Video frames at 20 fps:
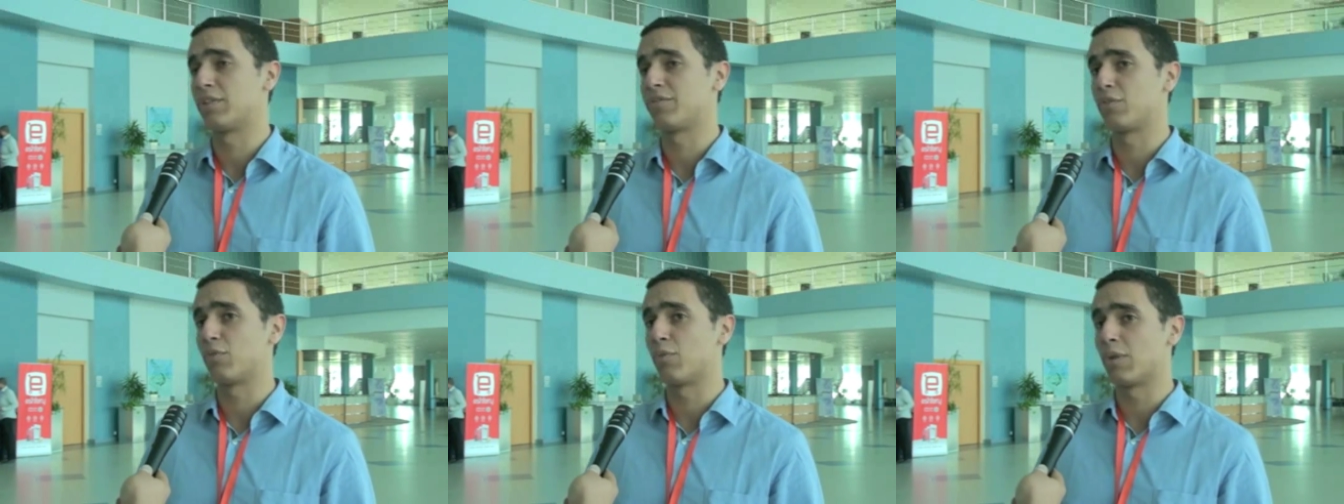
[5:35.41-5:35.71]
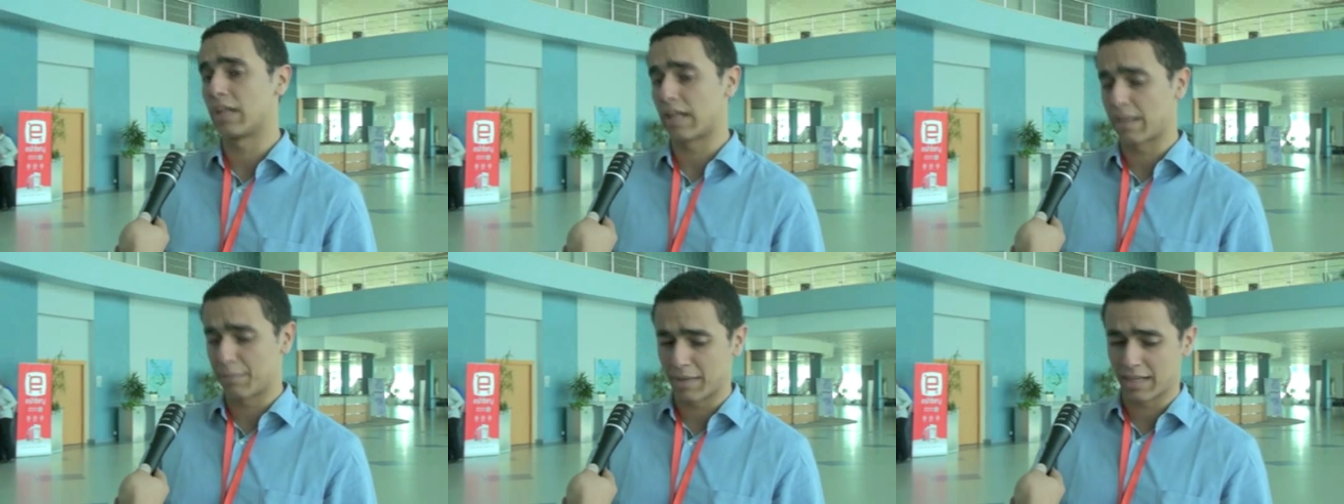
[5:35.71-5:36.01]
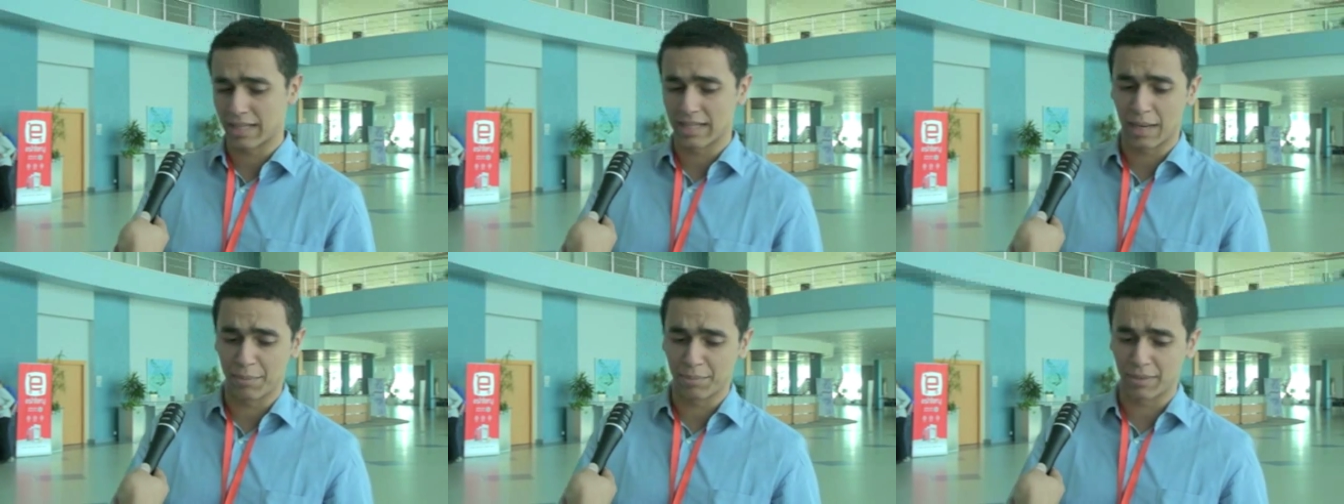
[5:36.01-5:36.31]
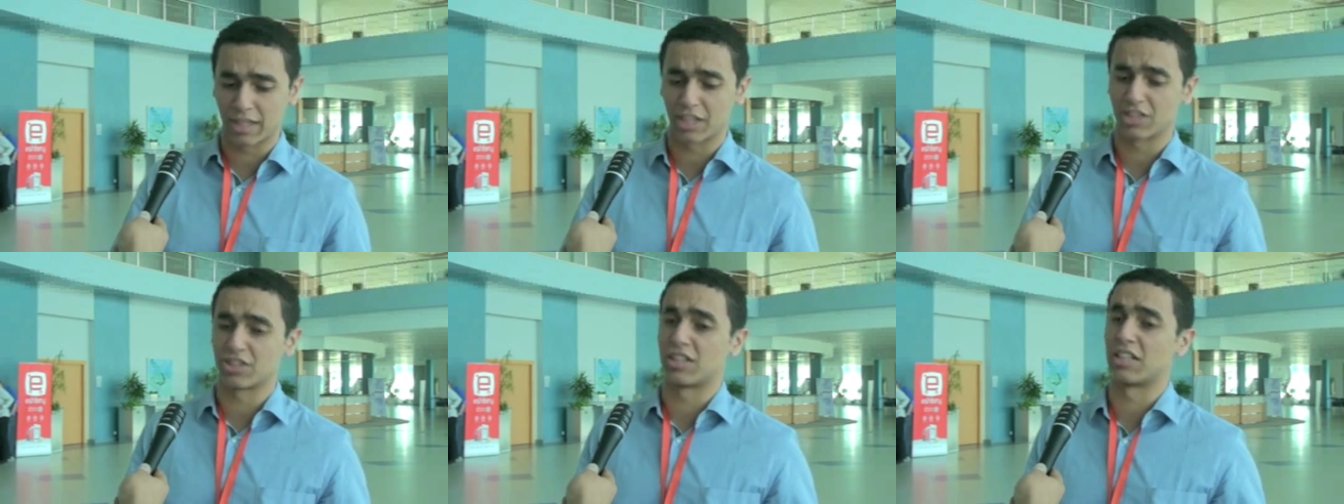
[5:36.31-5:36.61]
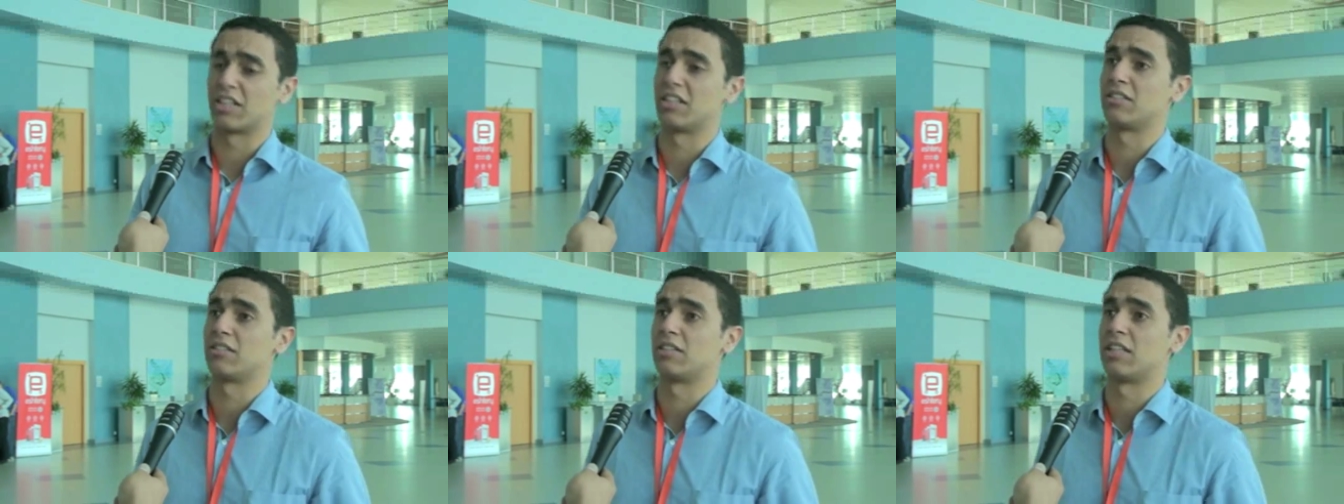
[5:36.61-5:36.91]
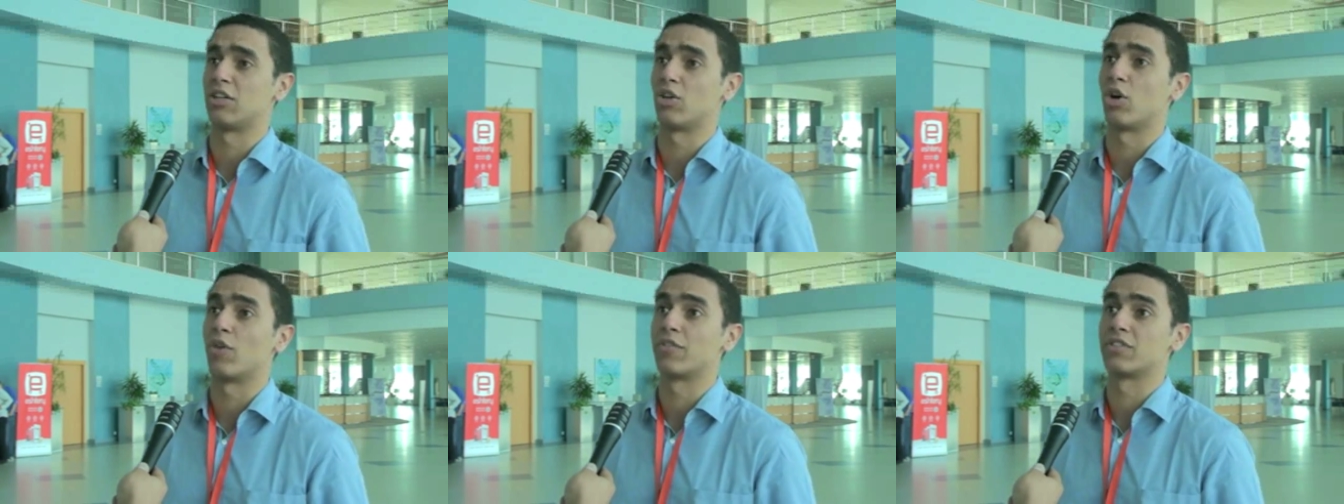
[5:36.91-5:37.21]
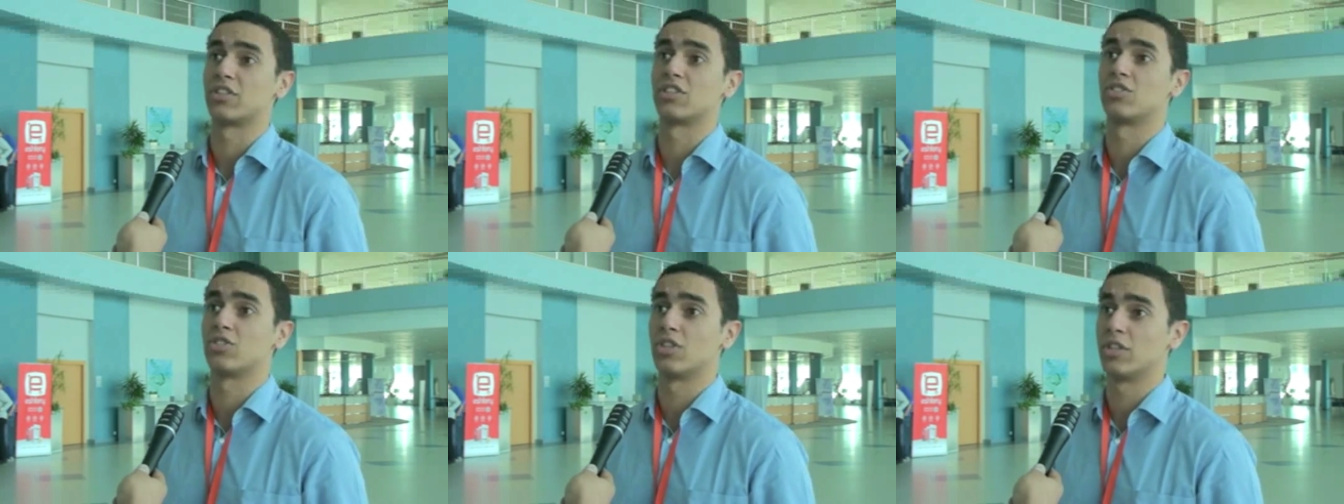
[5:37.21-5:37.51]
if you want to make an application that, that
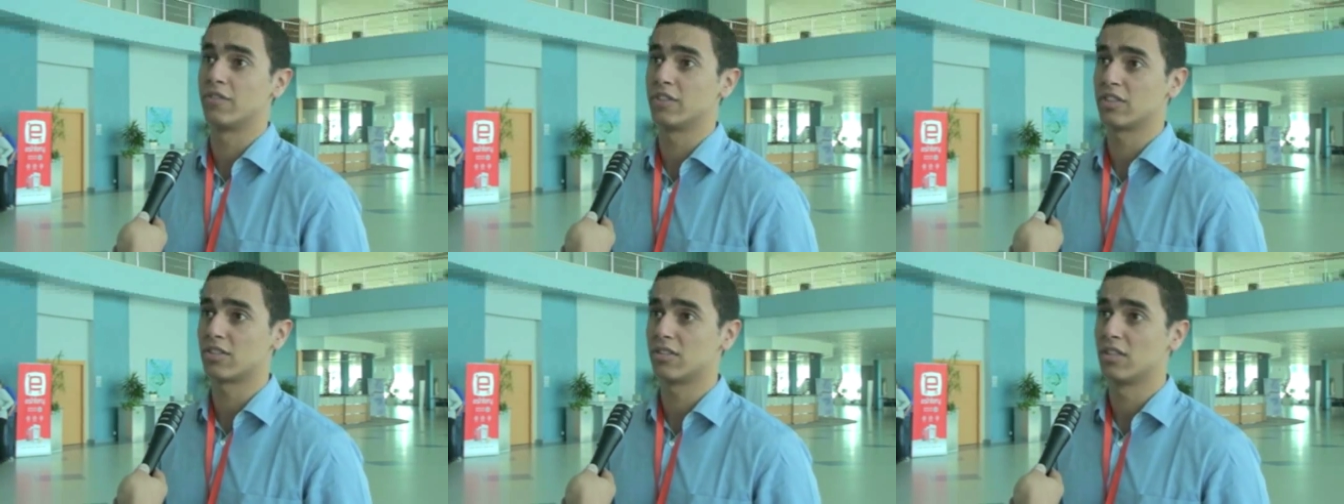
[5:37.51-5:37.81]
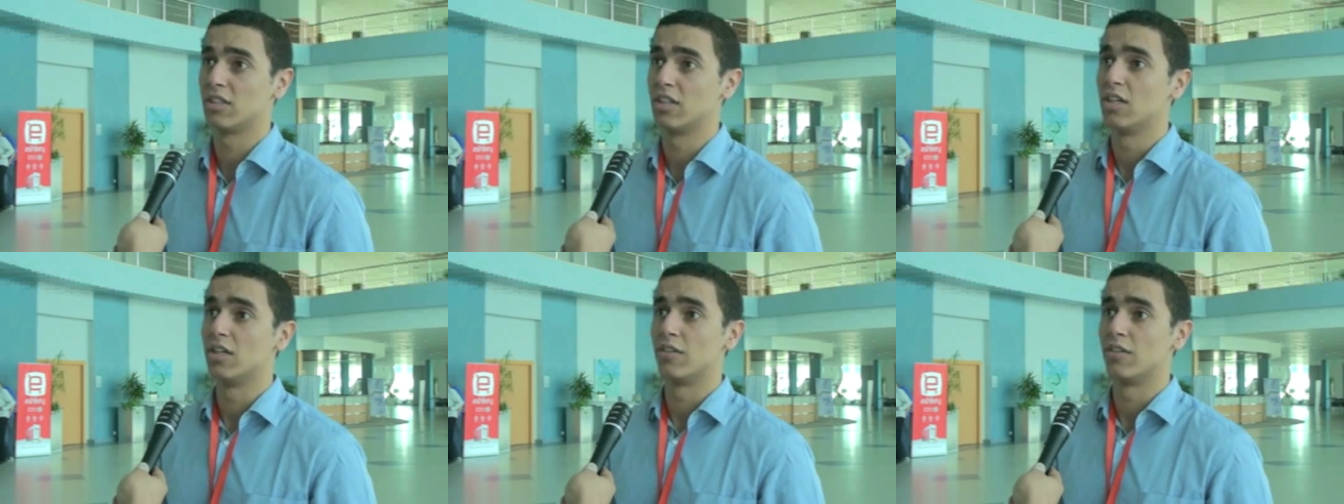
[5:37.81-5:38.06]
offers a service